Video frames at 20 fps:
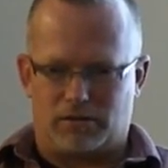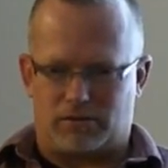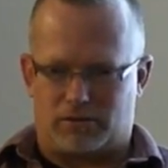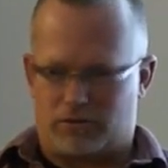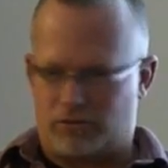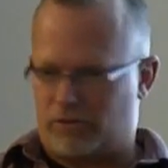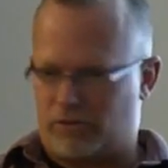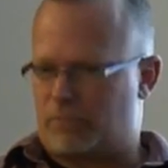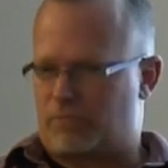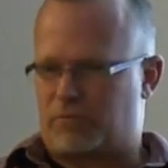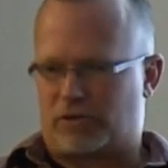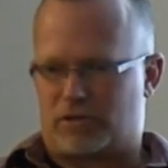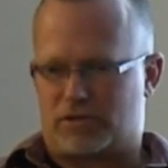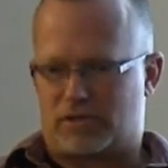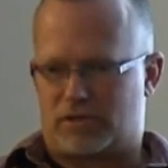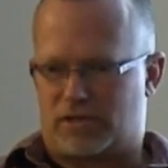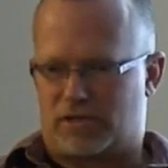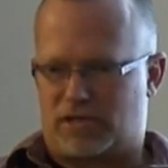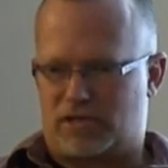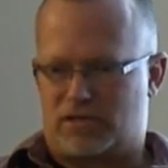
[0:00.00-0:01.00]
do their
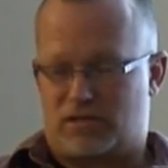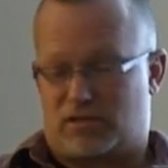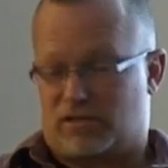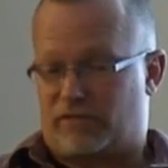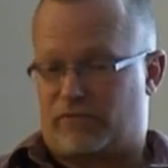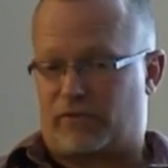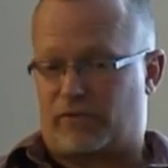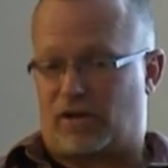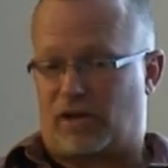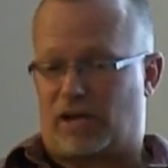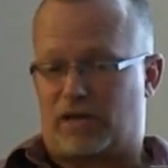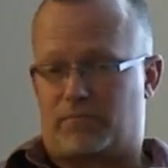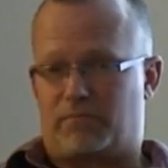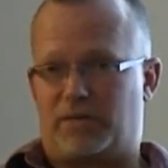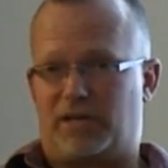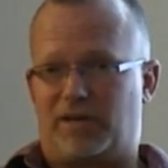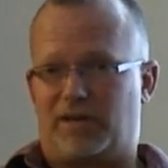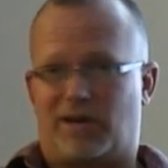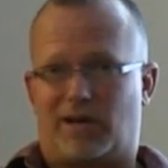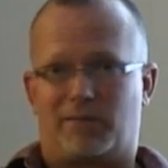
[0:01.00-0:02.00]
presentations if they're like
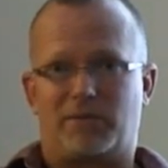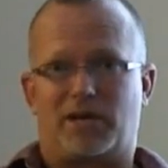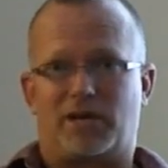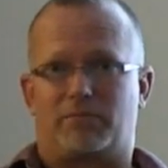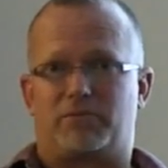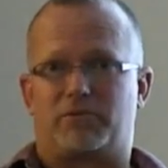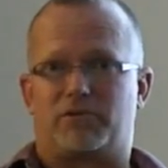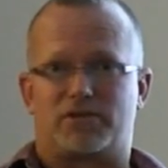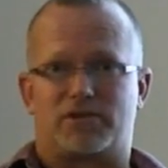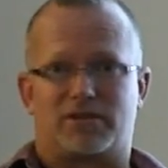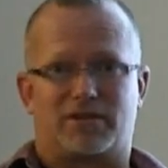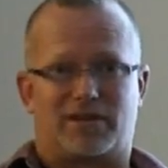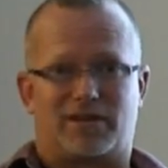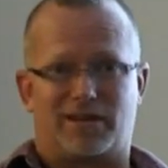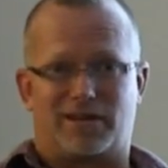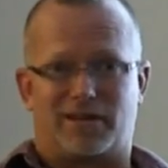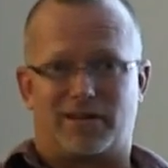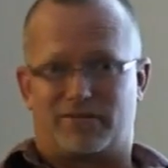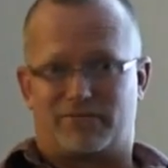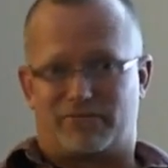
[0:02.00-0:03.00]
me I'm not a person that
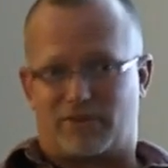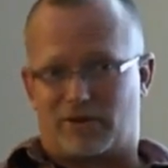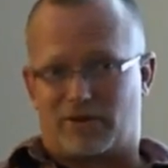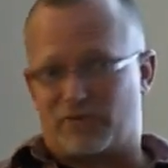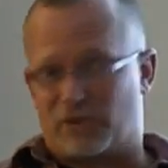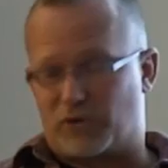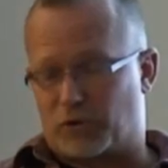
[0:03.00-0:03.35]
can get in front